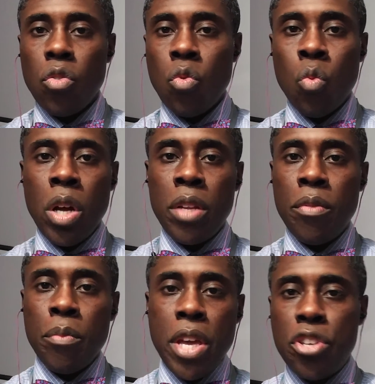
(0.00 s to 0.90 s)
What
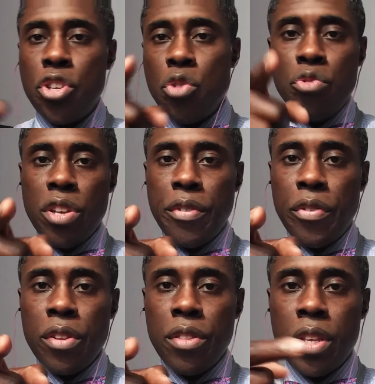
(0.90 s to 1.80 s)
makes you
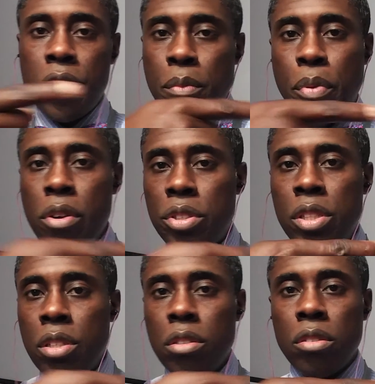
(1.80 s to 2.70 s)
different than the
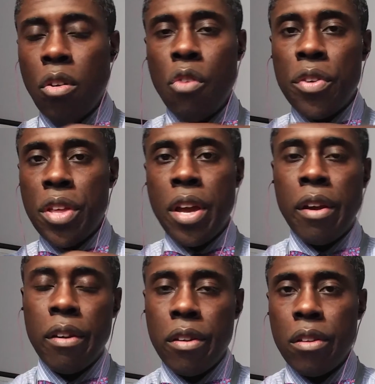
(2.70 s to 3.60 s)
person over there?
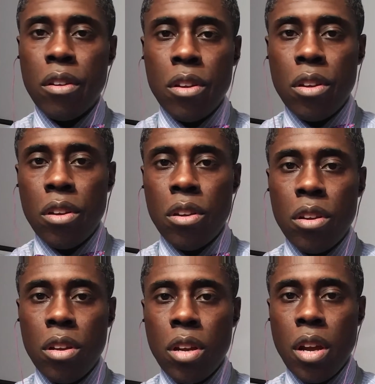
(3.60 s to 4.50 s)

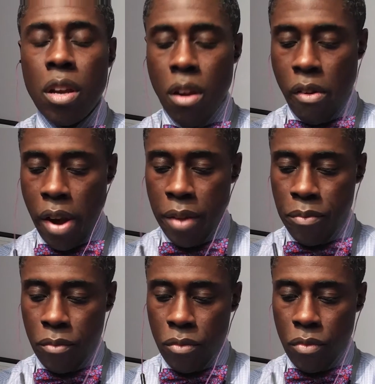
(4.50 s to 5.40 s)
All right.
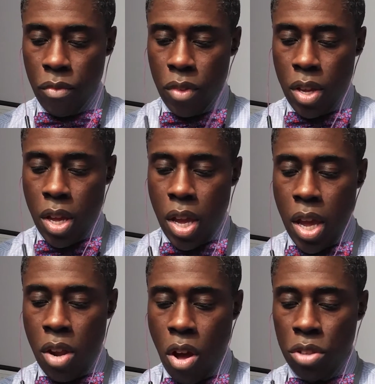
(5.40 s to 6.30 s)

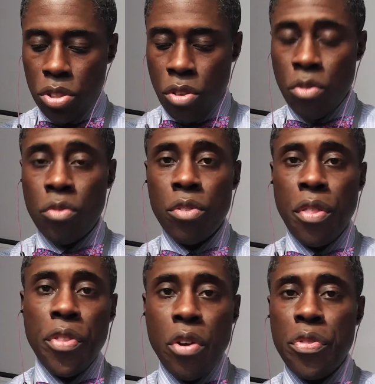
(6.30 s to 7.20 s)
And also, the
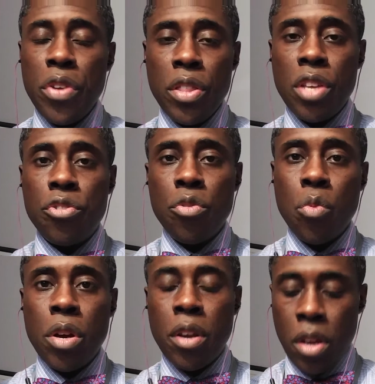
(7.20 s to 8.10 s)
third thing that you
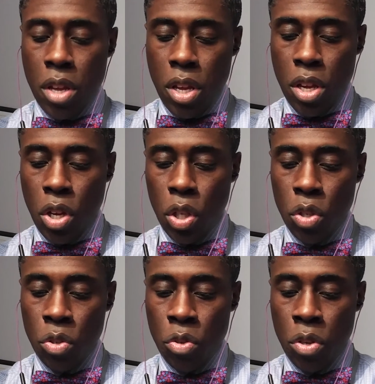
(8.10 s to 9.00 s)
want to
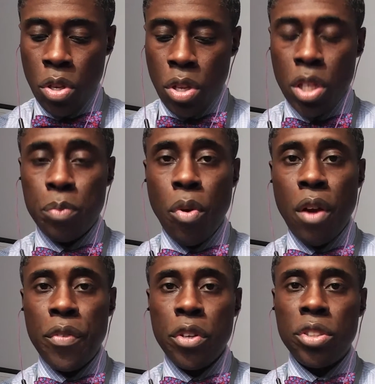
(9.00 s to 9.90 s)
include as part
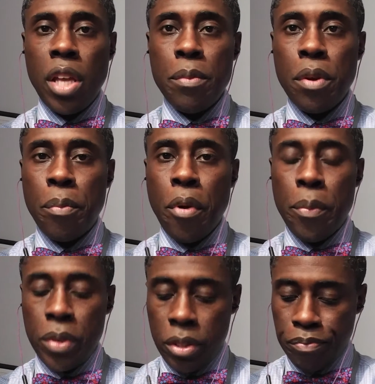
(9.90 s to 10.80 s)
of your statement of
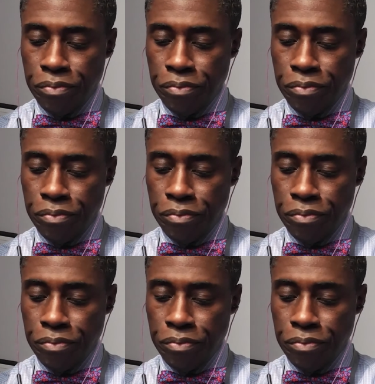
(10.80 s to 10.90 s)
purpose